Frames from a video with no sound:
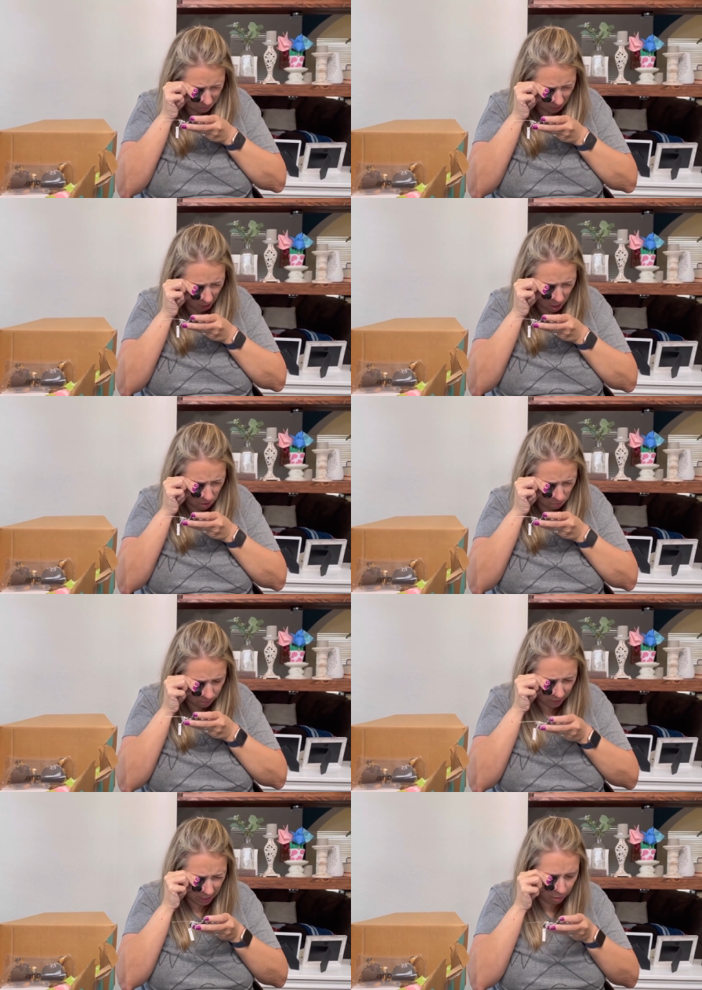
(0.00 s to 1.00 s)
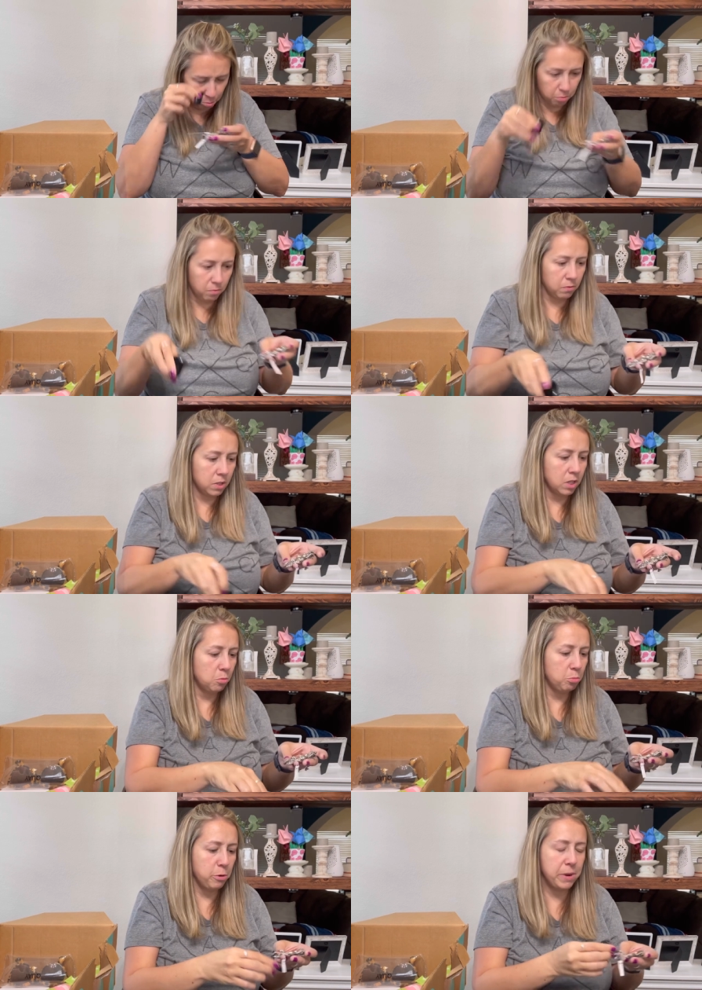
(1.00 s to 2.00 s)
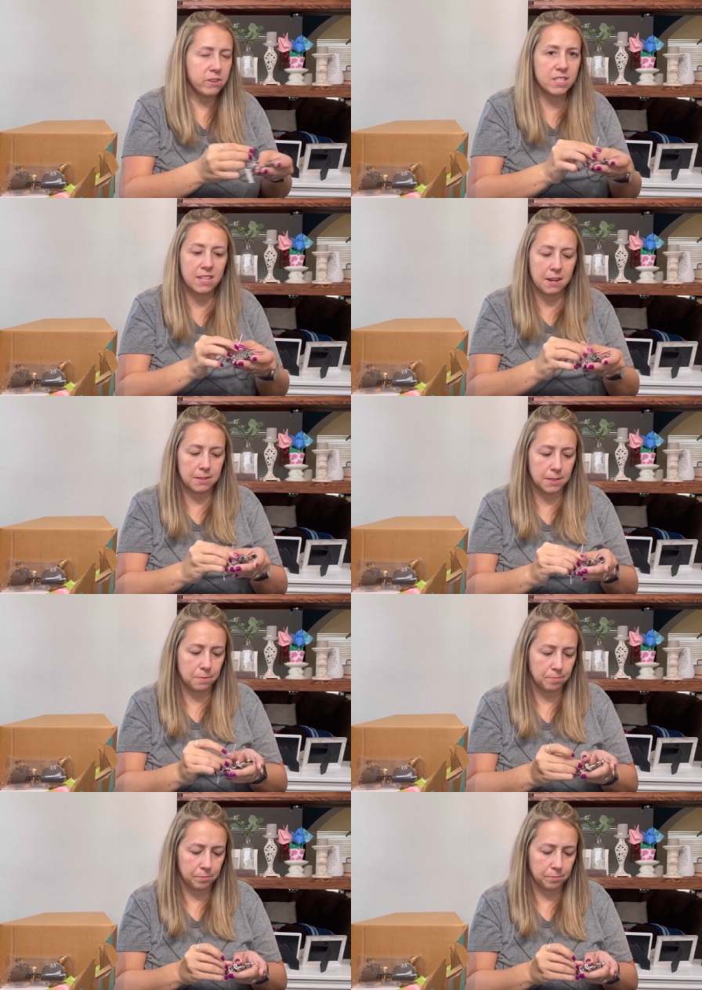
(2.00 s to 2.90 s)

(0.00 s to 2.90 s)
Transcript: Oh, yeah. Vivo, shut up. Premier Designs.